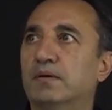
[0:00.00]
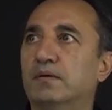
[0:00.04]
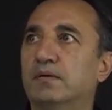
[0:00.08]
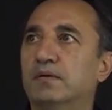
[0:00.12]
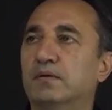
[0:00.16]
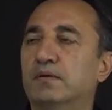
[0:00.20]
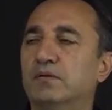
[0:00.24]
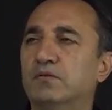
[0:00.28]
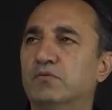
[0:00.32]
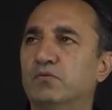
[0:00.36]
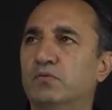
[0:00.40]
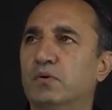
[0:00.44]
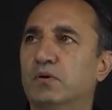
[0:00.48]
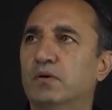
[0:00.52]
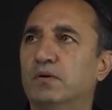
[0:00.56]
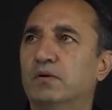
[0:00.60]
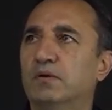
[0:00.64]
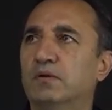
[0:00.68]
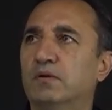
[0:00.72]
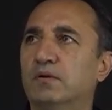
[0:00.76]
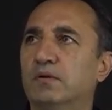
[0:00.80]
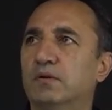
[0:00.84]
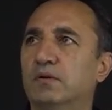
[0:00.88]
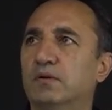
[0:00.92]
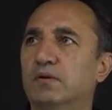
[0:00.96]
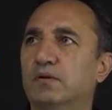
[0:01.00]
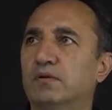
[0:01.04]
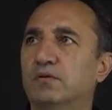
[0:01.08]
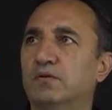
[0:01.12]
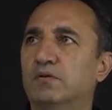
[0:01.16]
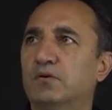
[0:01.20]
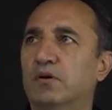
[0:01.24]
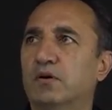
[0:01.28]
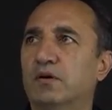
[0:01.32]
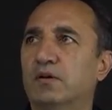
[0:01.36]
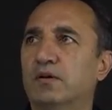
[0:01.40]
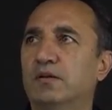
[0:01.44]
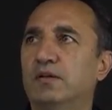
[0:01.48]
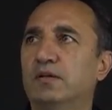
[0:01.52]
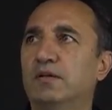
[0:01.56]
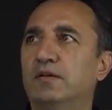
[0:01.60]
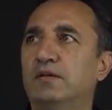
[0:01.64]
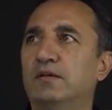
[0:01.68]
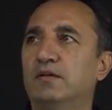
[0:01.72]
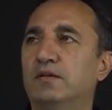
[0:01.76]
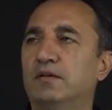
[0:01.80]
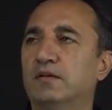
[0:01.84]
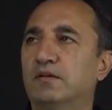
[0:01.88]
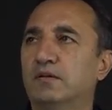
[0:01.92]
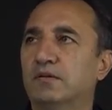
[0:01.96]
This one
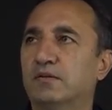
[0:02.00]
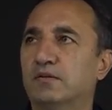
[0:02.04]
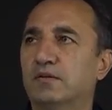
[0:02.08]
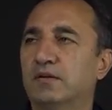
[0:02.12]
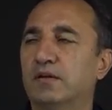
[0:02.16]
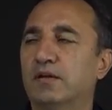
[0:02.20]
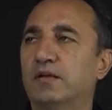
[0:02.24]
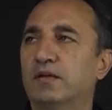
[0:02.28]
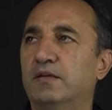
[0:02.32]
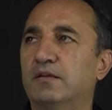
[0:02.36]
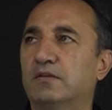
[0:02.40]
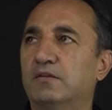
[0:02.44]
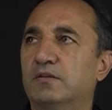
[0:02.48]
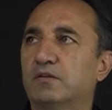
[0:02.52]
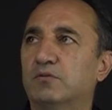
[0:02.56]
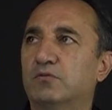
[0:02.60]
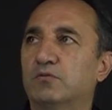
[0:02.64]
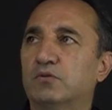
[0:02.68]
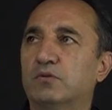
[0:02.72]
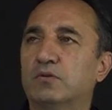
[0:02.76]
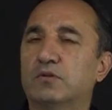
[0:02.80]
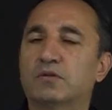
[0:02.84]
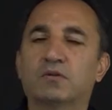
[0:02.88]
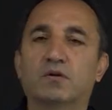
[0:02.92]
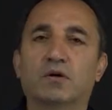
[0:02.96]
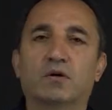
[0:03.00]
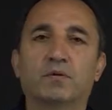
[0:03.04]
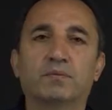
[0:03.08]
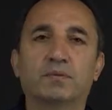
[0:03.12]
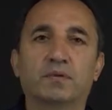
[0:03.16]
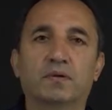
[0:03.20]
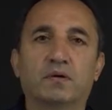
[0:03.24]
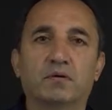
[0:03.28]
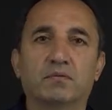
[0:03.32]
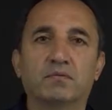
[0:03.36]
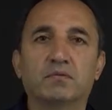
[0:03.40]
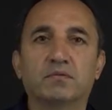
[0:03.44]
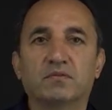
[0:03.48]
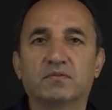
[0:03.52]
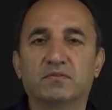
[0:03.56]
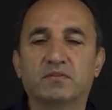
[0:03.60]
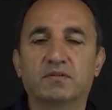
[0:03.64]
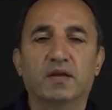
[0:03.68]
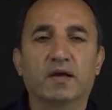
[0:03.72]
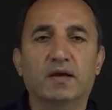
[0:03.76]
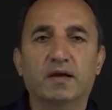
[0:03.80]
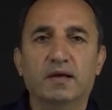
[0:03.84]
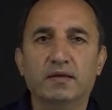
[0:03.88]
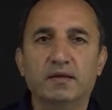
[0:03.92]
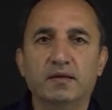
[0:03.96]
entirely related to the topic of
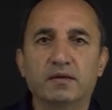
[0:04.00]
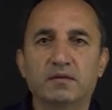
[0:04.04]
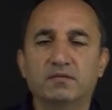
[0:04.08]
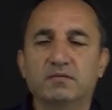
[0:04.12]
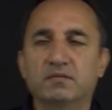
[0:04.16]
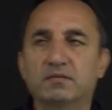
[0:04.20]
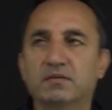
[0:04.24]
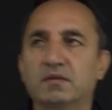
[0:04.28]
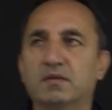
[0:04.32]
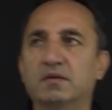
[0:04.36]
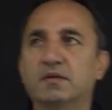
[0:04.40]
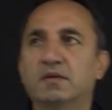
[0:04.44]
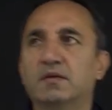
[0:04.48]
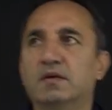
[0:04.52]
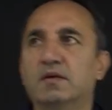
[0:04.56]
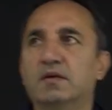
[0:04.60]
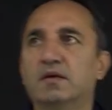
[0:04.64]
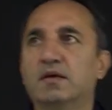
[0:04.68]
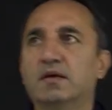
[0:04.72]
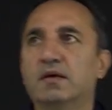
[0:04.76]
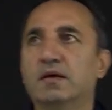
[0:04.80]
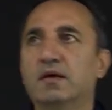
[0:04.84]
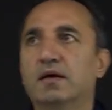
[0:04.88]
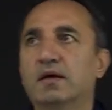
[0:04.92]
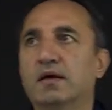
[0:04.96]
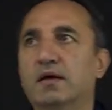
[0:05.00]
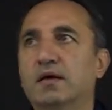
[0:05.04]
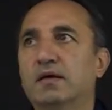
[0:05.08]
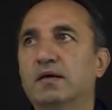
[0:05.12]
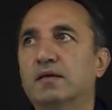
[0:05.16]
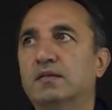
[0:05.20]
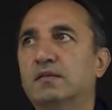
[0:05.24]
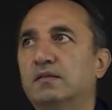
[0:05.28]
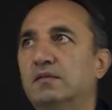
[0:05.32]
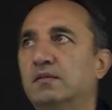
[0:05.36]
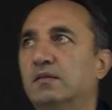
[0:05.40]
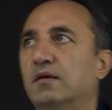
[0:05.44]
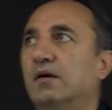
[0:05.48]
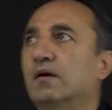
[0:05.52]
statics. And